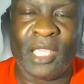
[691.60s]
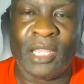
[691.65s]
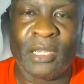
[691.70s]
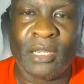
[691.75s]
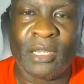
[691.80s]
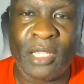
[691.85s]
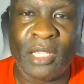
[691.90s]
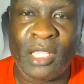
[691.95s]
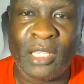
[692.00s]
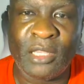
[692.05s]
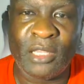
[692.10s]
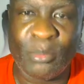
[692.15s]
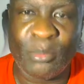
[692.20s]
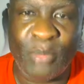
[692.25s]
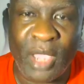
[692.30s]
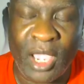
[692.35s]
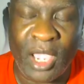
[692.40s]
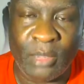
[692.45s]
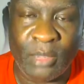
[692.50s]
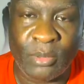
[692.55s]
in the
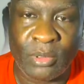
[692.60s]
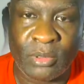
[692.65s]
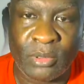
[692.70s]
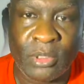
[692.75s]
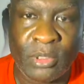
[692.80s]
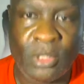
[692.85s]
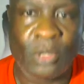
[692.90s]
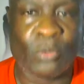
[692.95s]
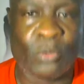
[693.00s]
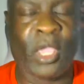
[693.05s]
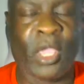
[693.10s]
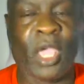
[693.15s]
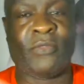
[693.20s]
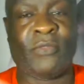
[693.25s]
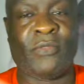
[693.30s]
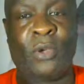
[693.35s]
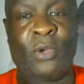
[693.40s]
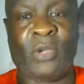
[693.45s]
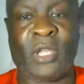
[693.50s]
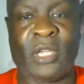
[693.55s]
Bible. We have
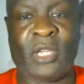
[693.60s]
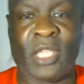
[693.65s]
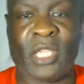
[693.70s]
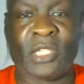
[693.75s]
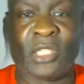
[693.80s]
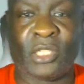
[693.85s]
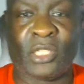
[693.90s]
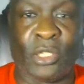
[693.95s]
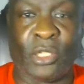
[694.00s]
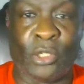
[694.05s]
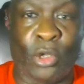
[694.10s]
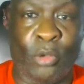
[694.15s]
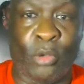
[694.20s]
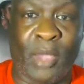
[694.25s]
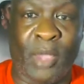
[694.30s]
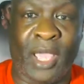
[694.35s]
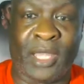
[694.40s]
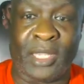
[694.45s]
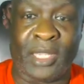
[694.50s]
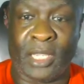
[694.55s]
no connection to
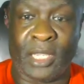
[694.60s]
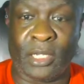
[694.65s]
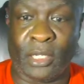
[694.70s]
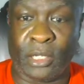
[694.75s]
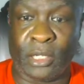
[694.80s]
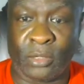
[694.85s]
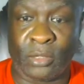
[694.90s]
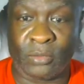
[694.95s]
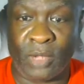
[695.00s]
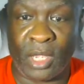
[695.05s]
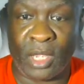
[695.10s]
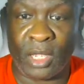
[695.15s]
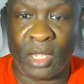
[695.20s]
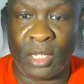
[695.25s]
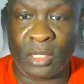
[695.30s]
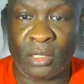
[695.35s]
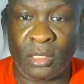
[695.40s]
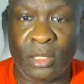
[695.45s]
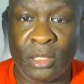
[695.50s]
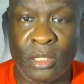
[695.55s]
nobody in the
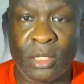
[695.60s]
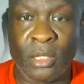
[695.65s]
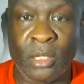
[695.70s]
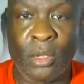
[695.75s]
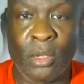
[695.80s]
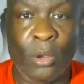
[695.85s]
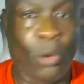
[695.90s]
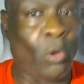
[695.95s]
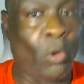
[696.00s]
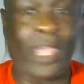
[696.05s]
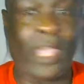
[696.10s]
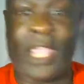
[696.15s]
Quran or